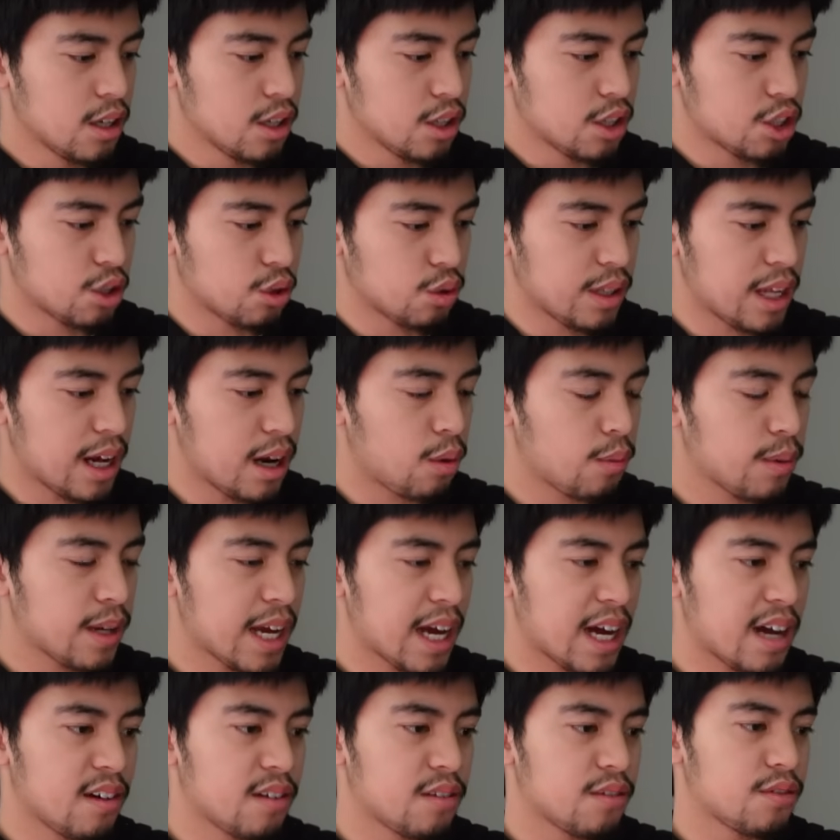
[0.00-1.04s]
So now we
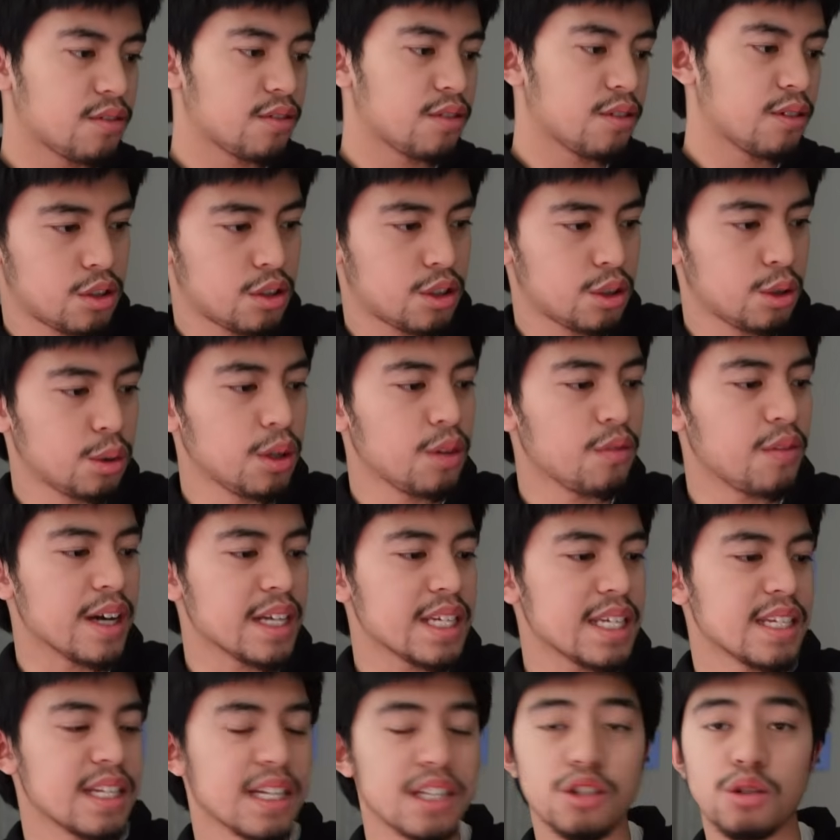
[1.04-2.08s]
have two
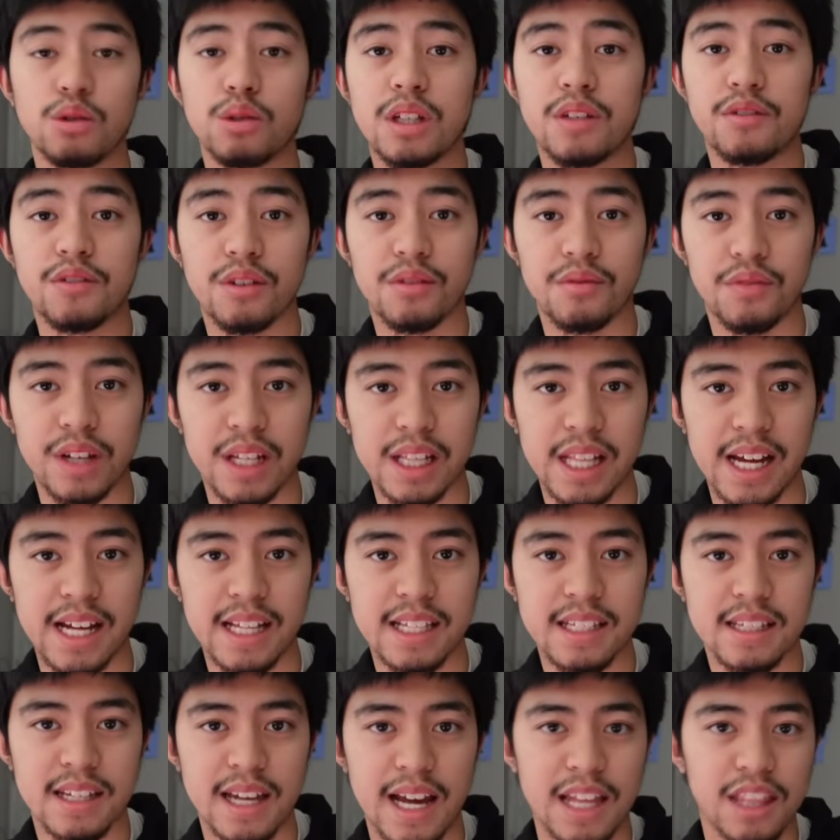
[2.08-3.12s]
devices in two different V
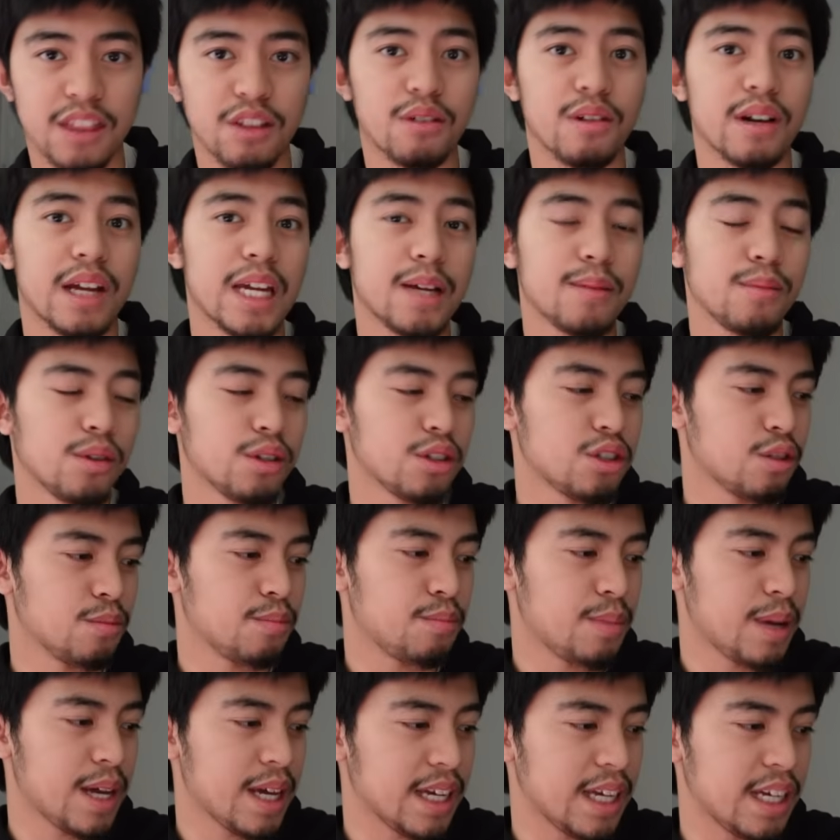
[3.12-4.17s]
LANs, and they're able to
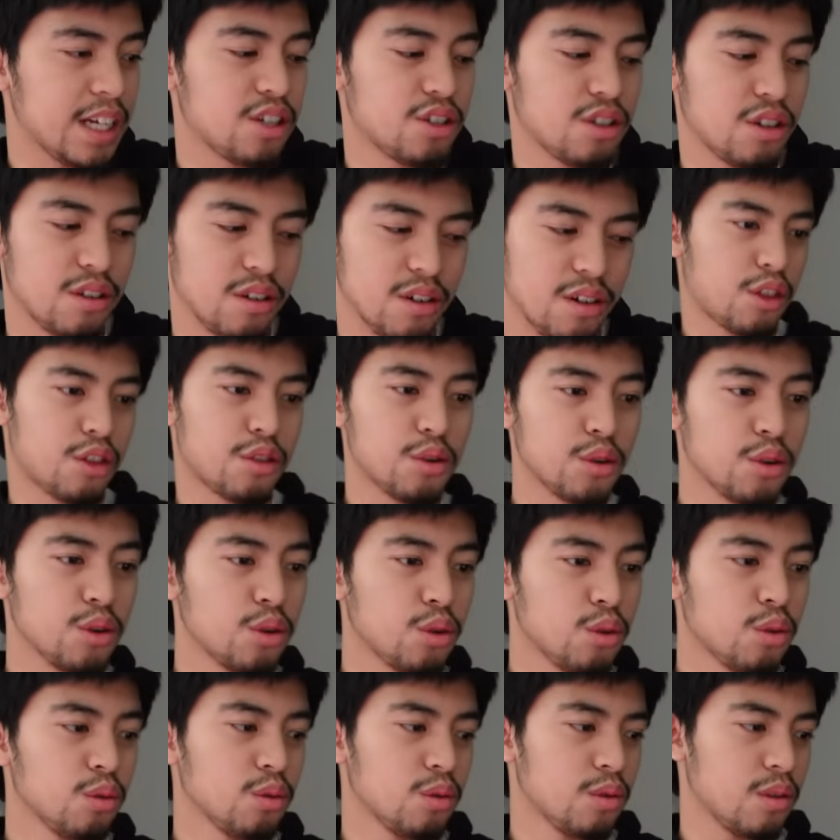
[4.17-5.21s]
ping each other
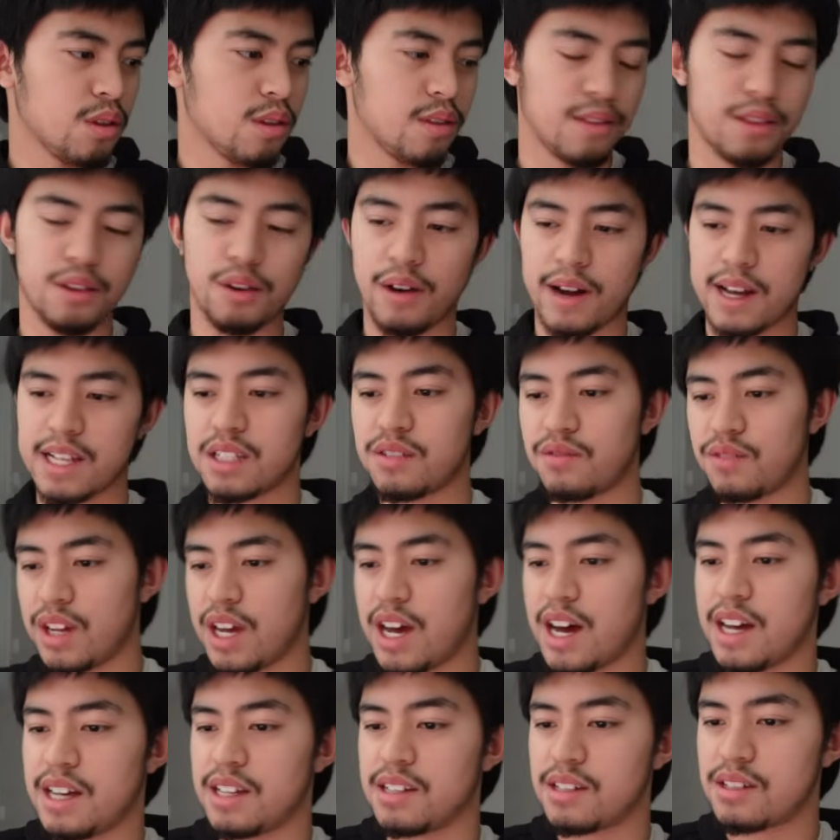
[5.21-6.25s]
through their S V
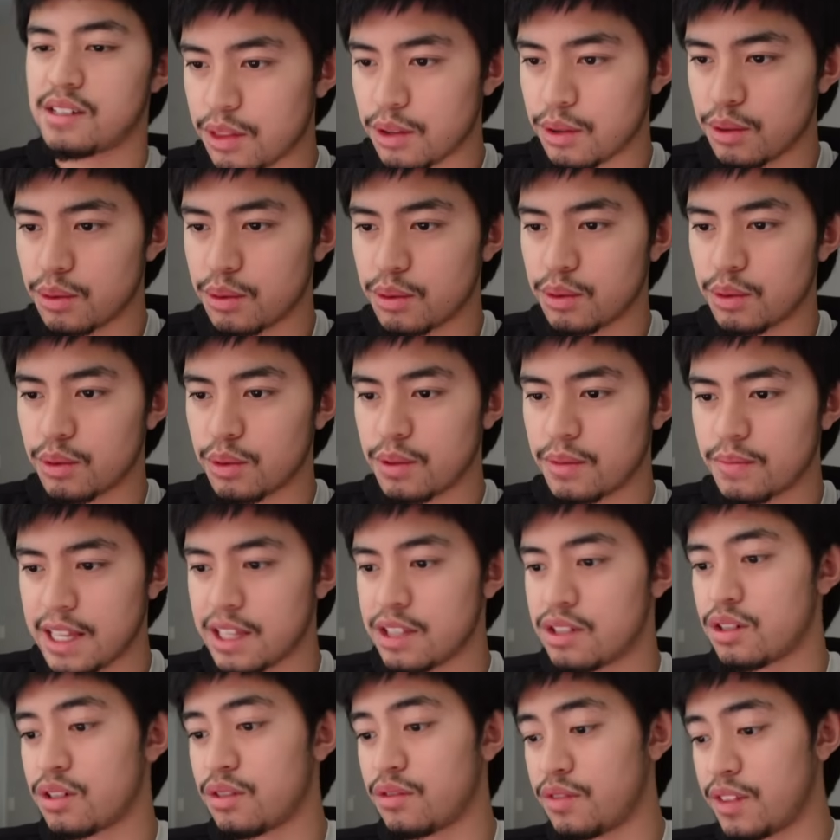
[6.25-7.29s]
Is, through
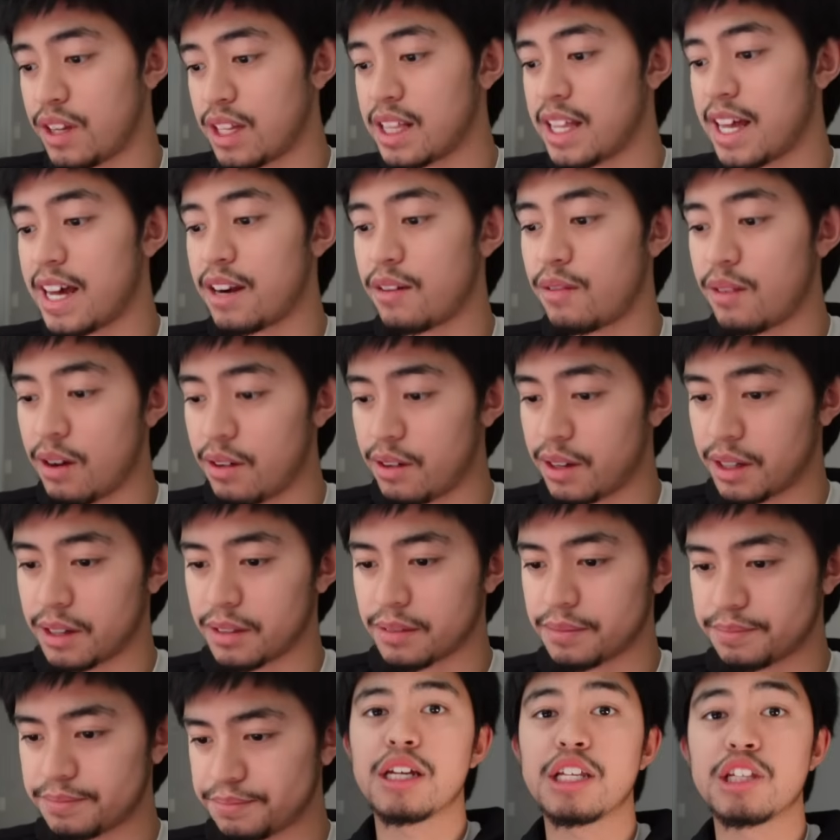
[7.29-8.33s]
inter V LAN routing.
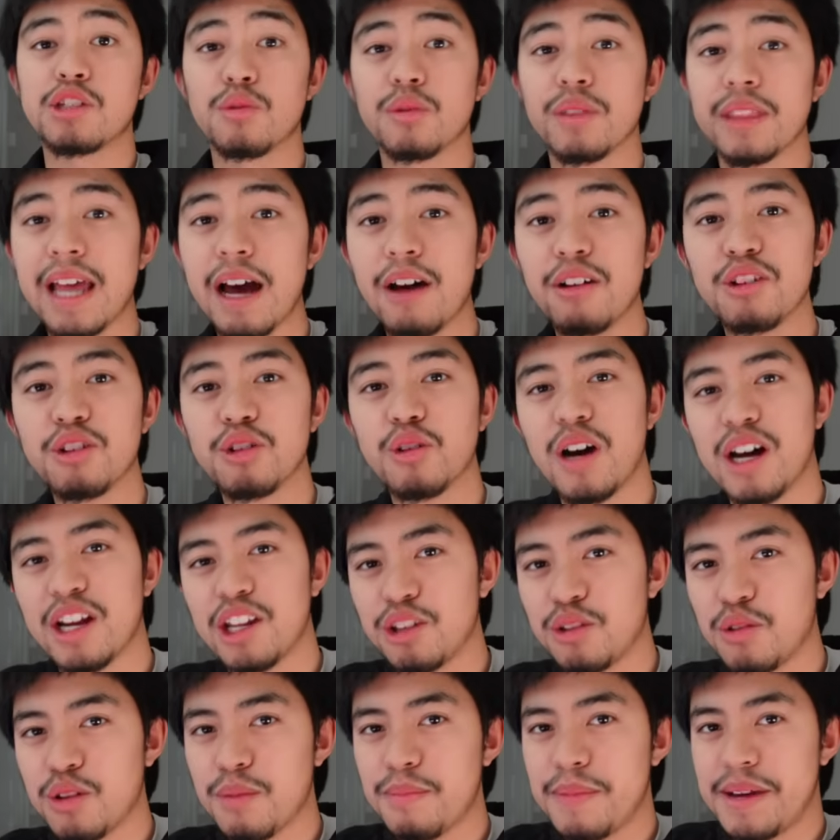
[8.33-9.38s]
Okay, so now you know how to
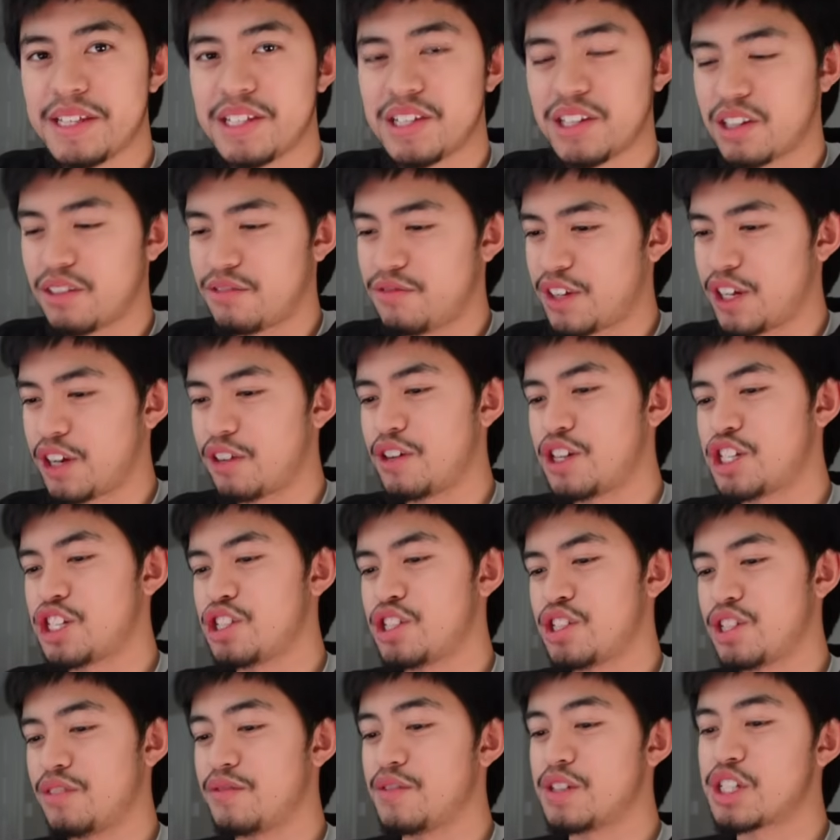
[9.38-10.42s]
do the basic
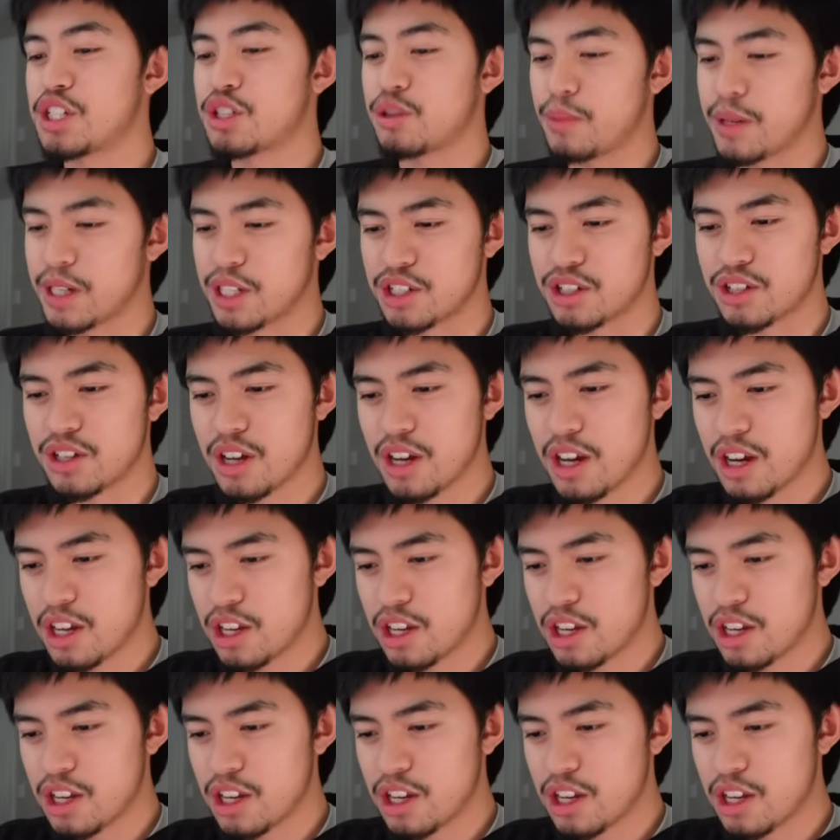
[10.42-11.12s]
configurations of a switch.